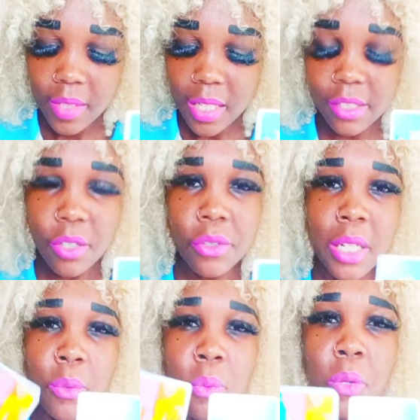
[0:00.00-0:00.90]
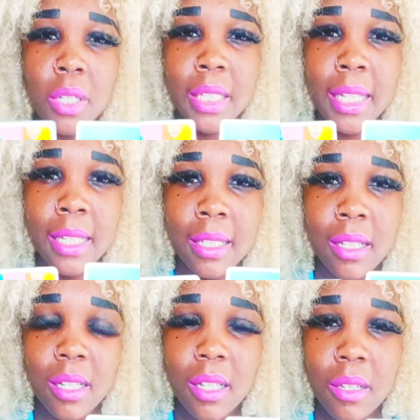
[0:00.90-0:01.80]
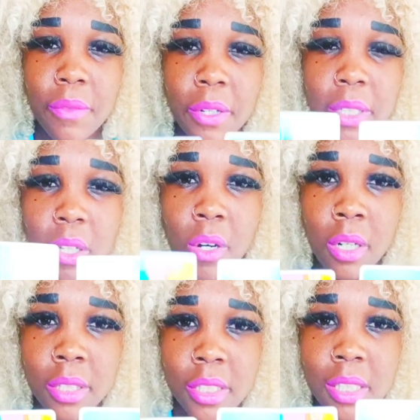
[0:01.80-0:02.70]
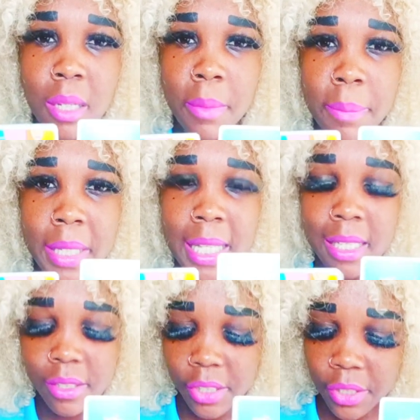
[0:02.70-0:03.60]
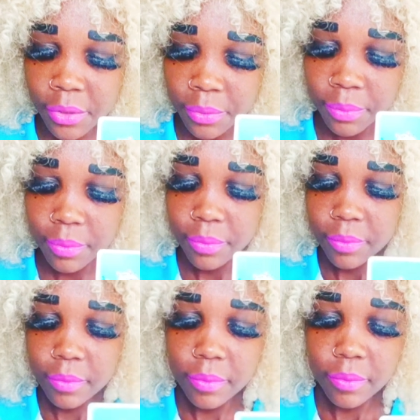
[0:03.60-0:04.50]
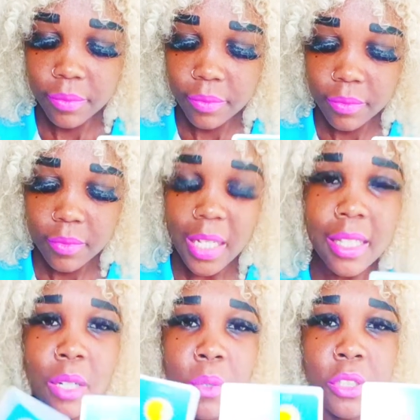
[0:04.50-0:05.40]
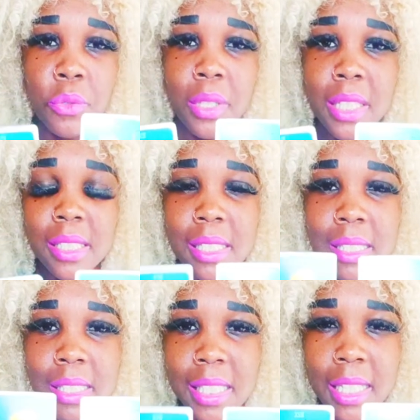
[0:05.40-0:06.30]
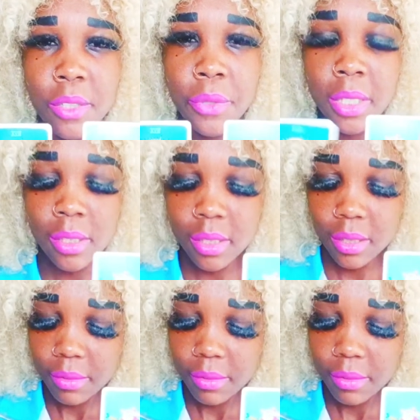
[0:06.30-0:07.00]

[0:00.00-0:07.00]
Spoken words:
And so they were working very hard to come up against you. And they were doing this in secret.